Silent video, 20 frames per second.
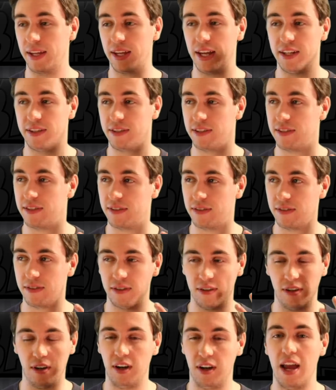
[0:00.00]
It's
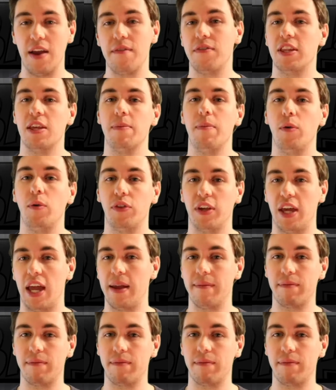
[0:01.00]
everything about the game,